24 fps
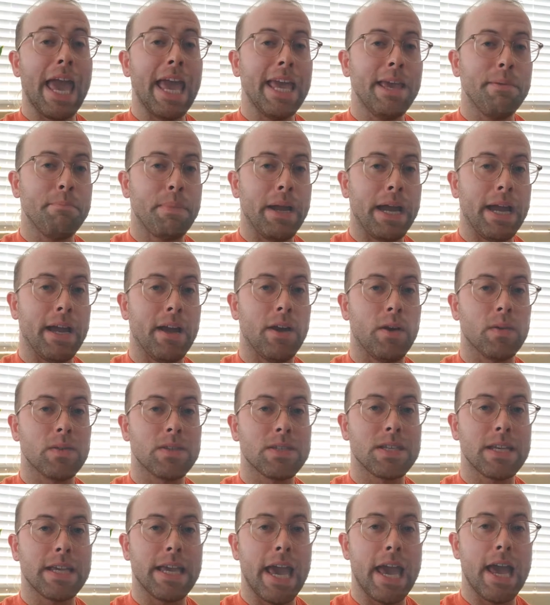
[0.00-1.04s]
8
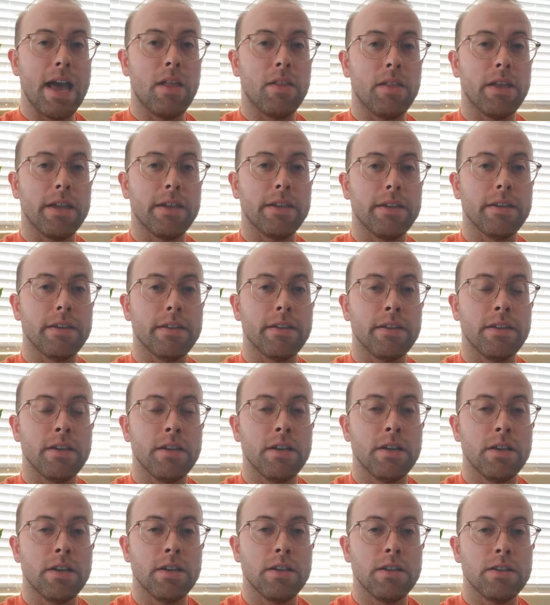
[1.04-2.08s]
pounds a gallon.
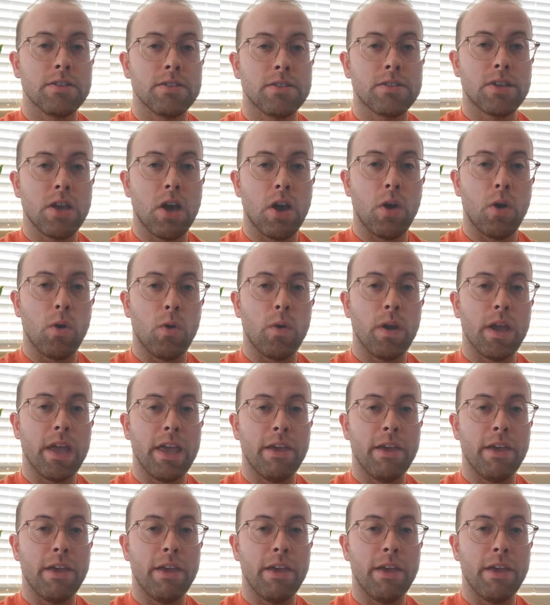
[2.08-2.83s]
So,